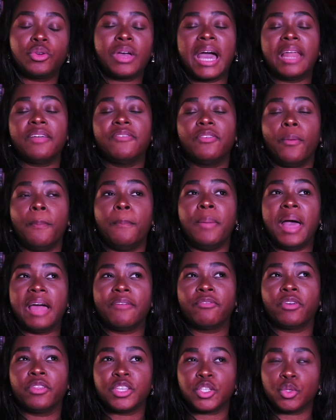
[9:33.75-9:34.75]
kind of feel
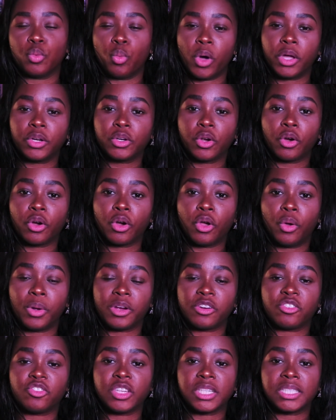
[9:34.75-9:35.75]
bad for this one girl
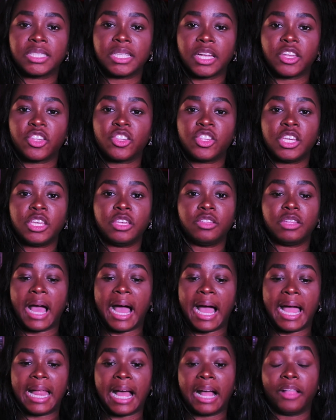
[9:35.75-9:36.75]
where it's just like
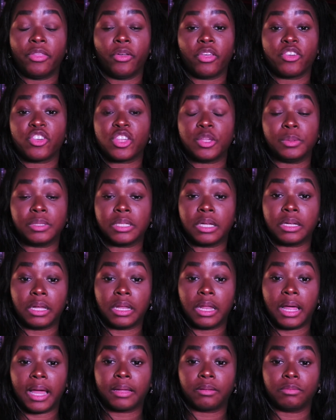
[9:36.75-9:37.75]
I thought that she was
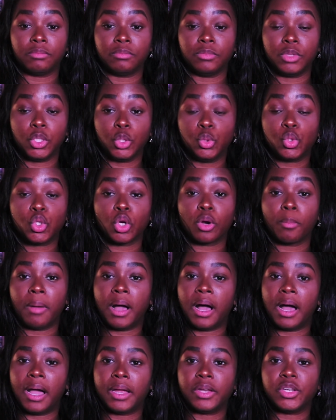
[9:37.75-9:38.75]
gonna like lose her
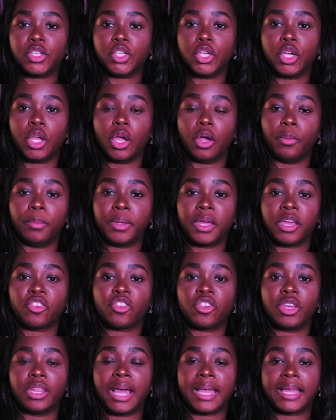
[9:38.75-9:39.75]
mind, you know, because
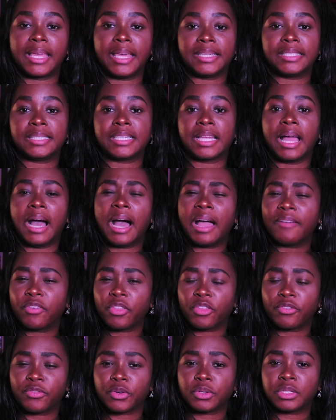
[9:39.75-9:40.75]
she like kissed a guy for
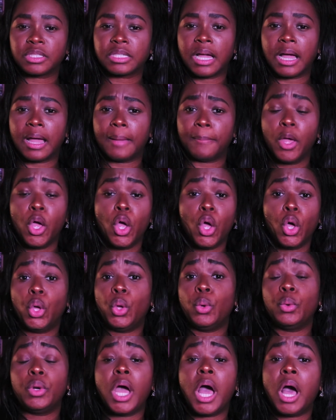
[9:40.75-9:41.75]
the first time.
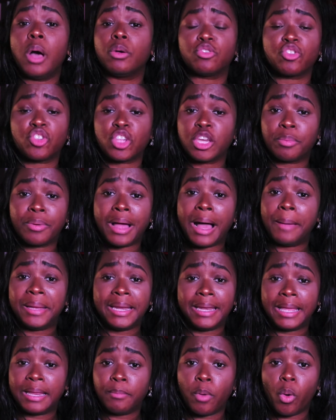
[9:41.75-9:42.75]
Who knows? She probably
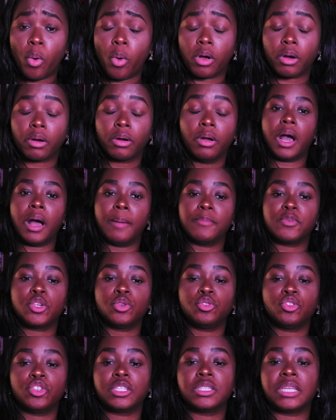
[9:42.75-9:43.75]
did more.
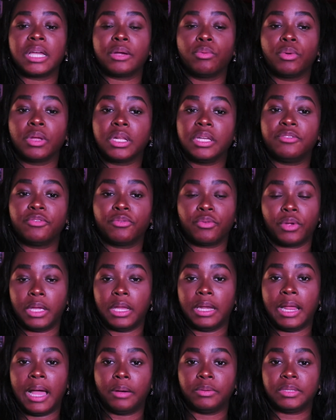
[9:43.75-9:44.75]
She was just like really
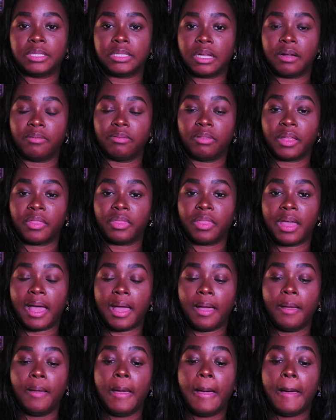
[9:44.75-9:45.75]
freaking out and stuff like
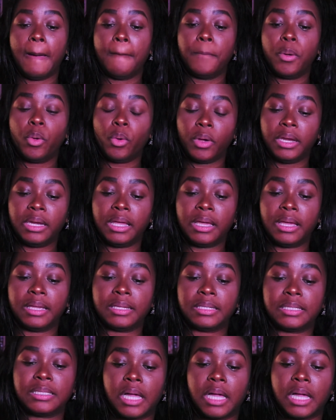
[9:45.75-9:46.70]
that. point is,